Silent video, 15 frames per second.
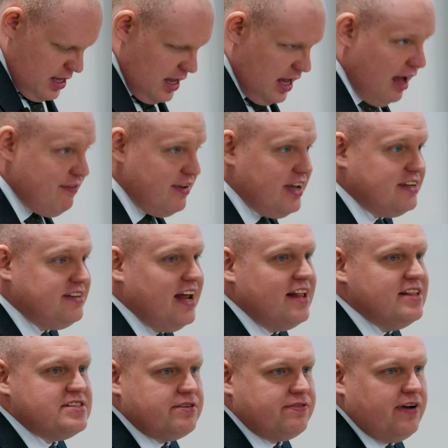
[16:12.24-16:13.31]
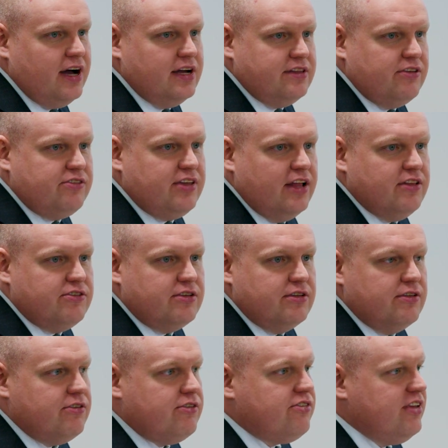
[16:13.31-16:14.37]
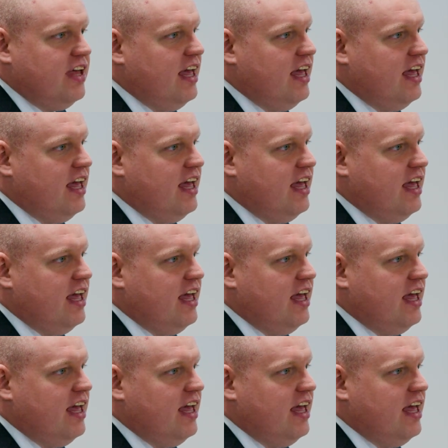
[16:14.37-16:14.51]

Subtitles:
Having identified the sentence,